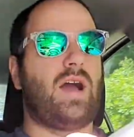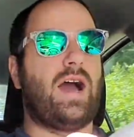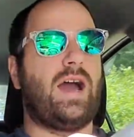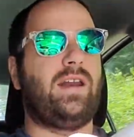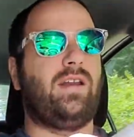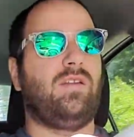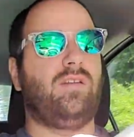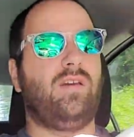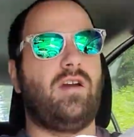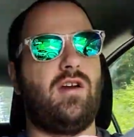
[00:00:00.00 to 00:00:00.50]

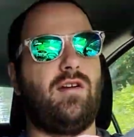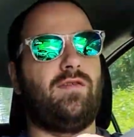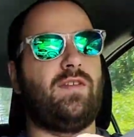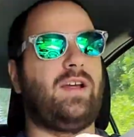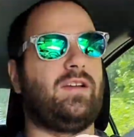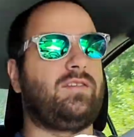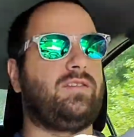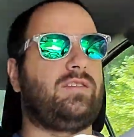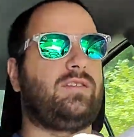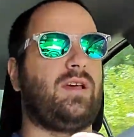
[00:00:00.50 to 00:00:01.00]
don't know if
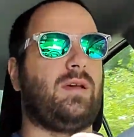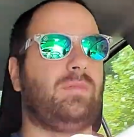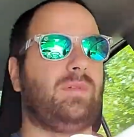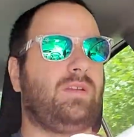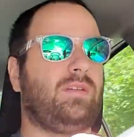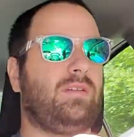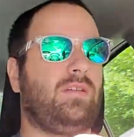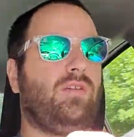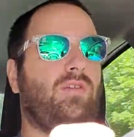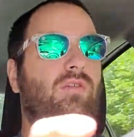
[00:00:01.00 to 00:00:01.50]
that's something
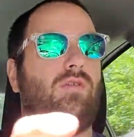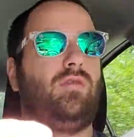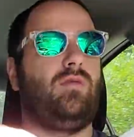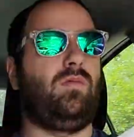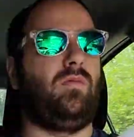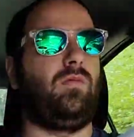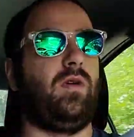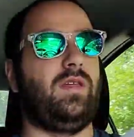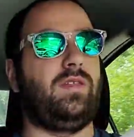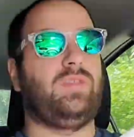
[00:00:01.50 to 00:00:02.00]
to do
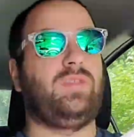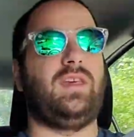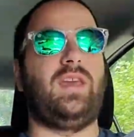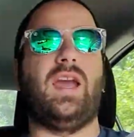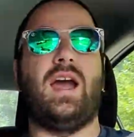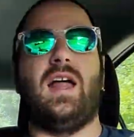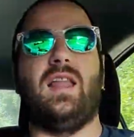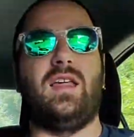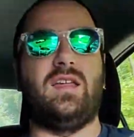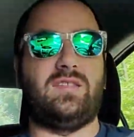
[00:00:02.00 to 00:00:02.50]
with the
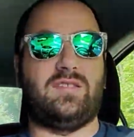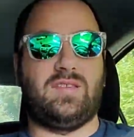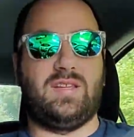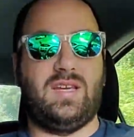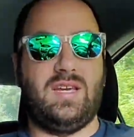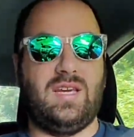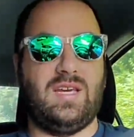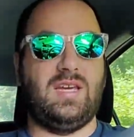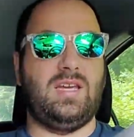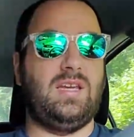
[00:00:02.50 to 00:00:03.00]

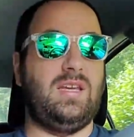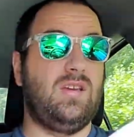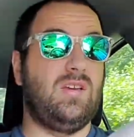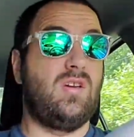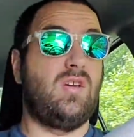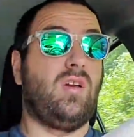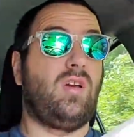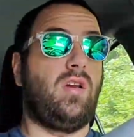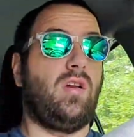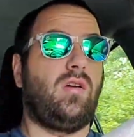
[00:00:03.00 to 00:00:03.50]
LSD
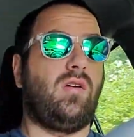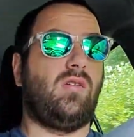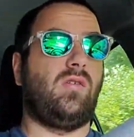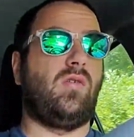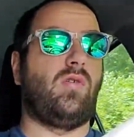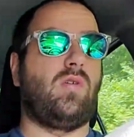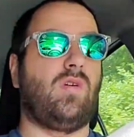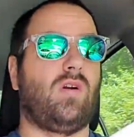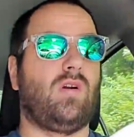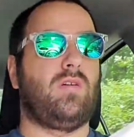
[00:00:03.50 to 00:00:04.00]

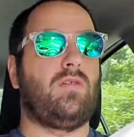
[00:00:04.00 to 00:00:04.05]
or